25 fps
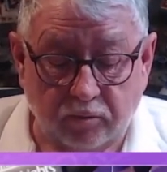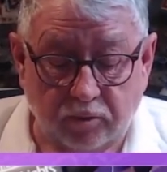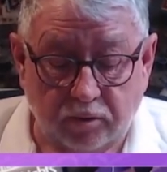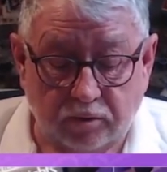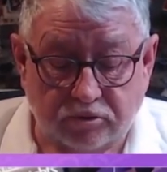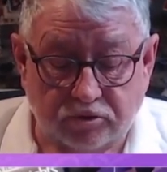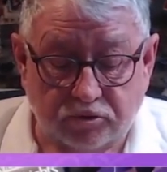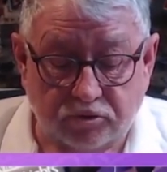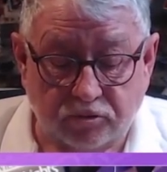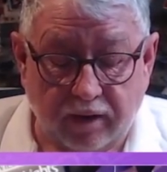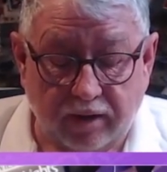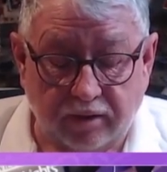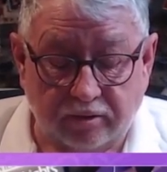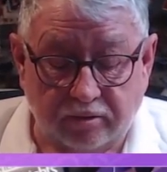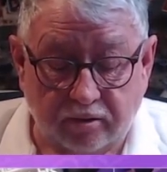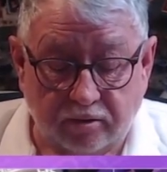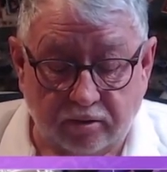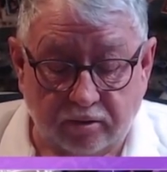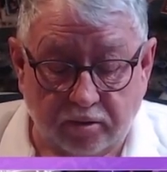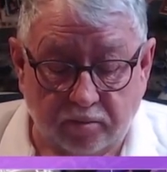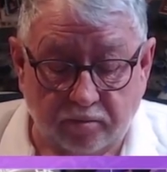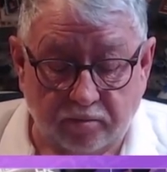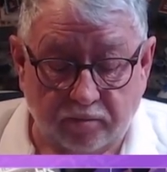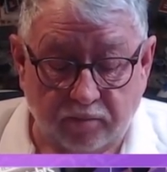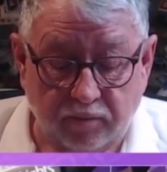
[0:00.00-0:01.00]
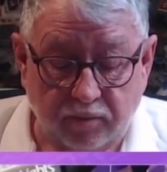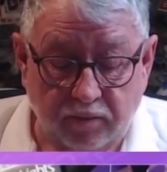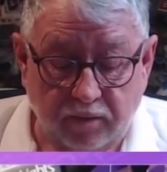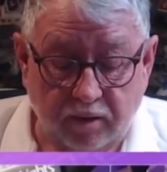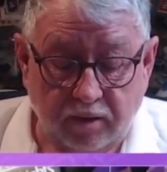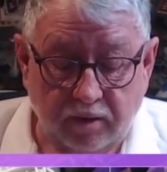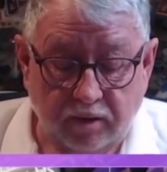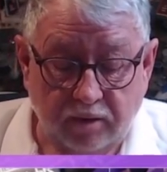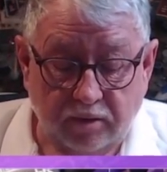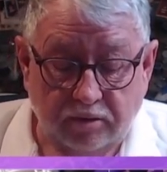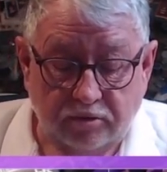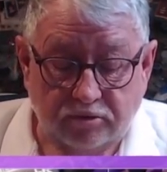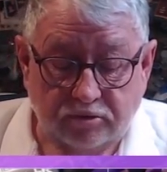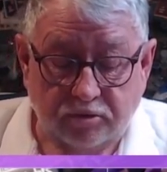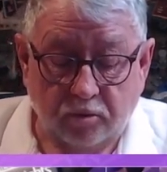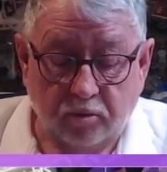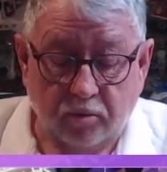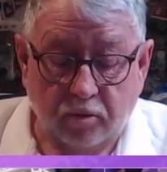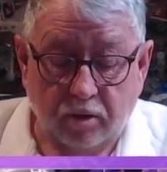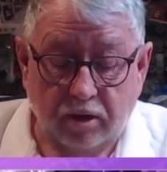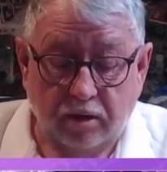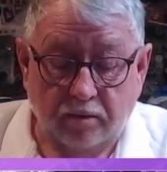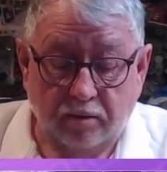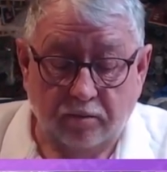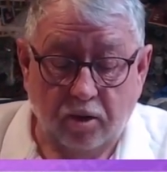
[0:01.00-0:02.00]
strengthen them. So
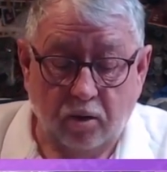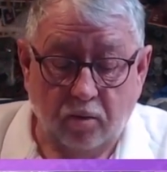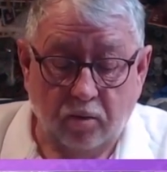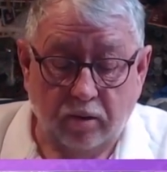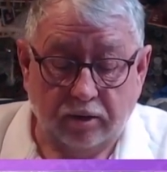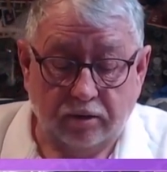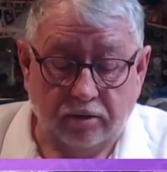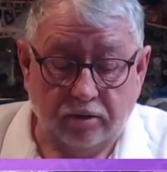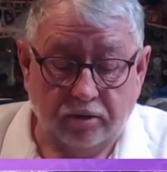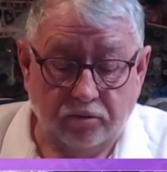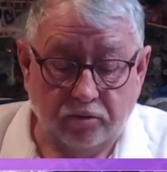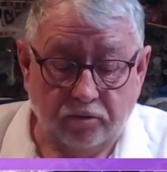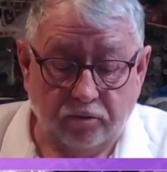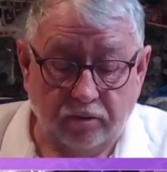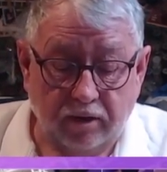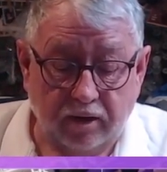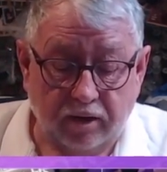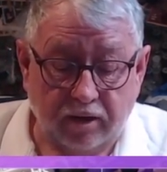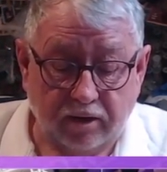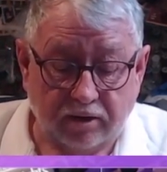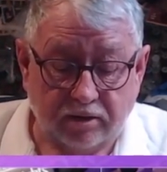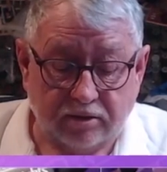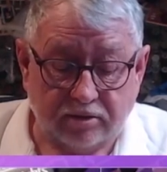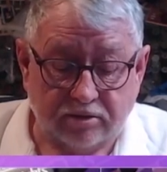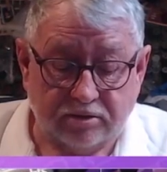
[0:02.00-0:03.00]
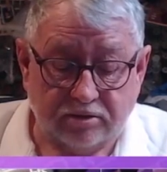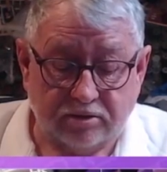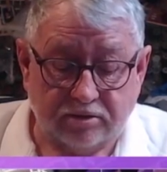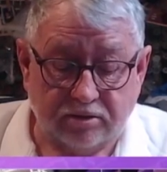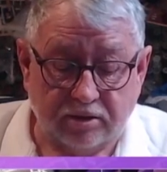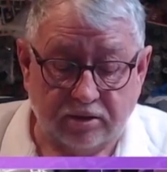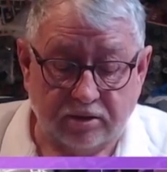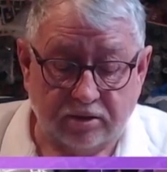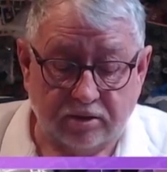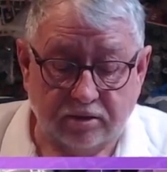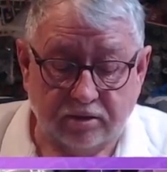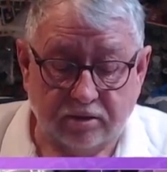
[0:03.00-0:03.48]
what I'm going to do next